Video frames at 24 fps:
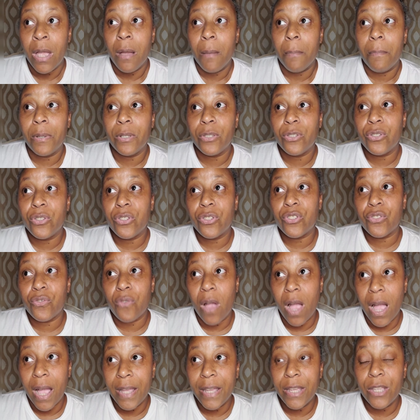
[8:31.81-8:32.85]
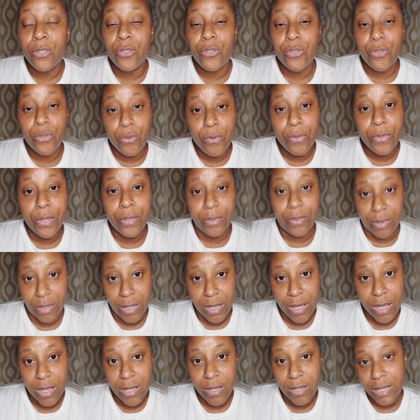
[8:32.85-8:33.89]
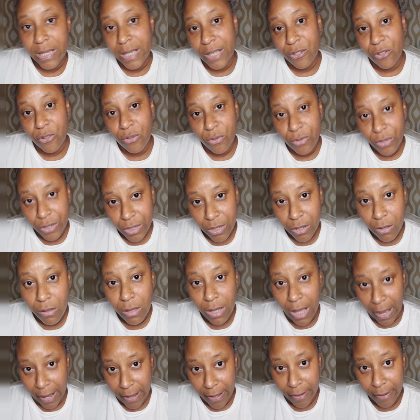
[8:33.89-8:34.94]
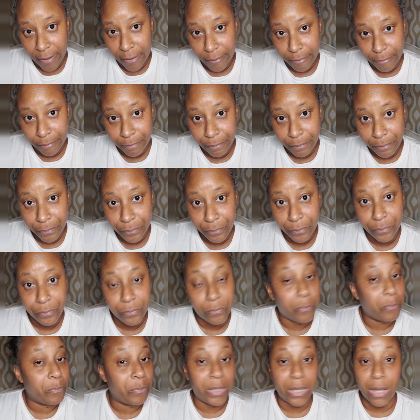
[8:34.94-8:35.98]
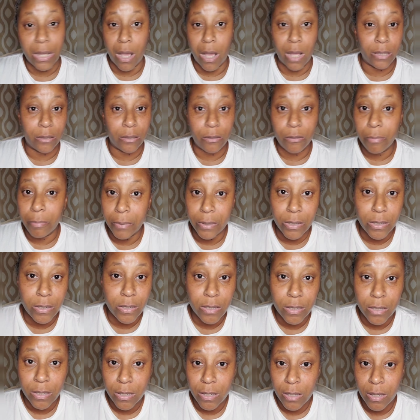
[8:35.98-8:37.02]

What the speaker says: But try and do the things that you still like beyond lupus.